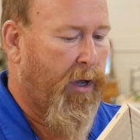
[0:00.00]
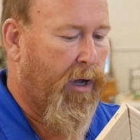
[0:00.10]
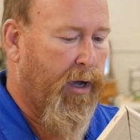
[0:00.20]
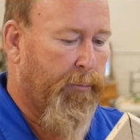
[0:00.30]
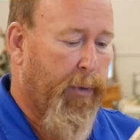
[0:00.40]

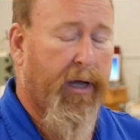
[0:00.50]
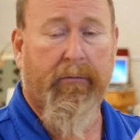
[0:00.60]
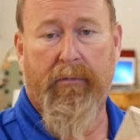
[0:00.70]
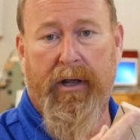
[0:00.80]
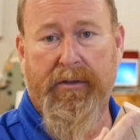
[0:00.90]

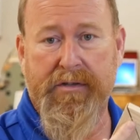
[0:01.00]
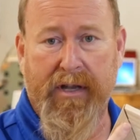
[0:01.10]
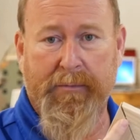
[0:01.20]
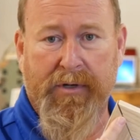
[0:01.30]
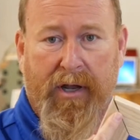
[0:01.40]
But at the
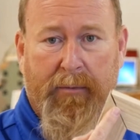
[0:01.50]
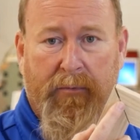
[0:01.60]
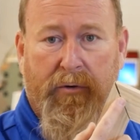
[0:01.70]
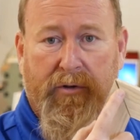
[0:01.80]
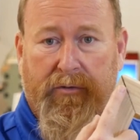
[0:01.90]
same time,
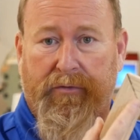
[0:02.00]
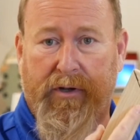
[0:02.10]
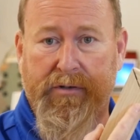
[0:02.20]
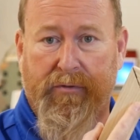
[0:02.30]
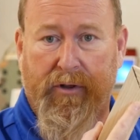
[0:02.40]
there is a
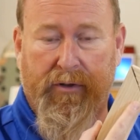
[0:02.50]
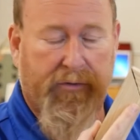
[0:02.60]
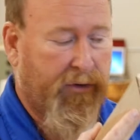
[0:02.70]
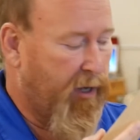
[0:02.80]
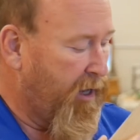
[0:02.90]
fix for
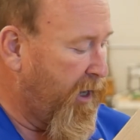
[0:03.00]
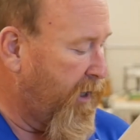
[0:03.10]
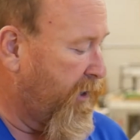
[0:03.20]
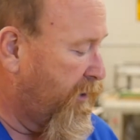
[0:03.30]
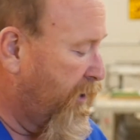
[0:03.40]
this,
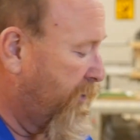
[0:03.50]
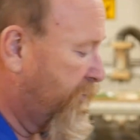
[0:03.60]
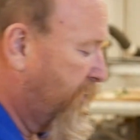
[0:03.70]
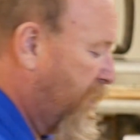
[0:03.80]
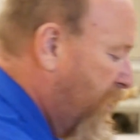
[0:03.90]
and it does